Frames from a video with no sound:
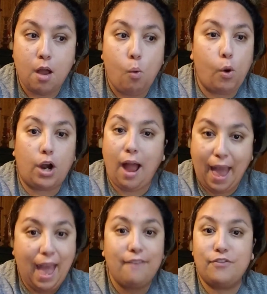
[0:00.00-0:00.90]
where I
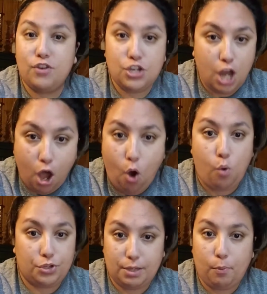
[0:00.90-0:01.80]
have no
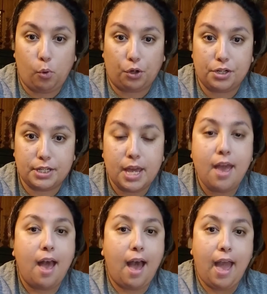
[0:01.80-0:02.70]
support.
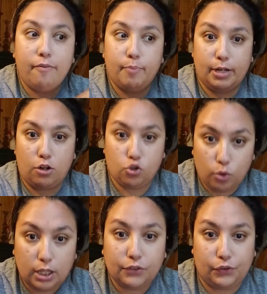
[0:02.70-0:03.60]
I have been on
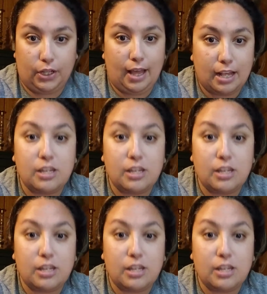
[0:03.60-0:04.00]
drugs for the last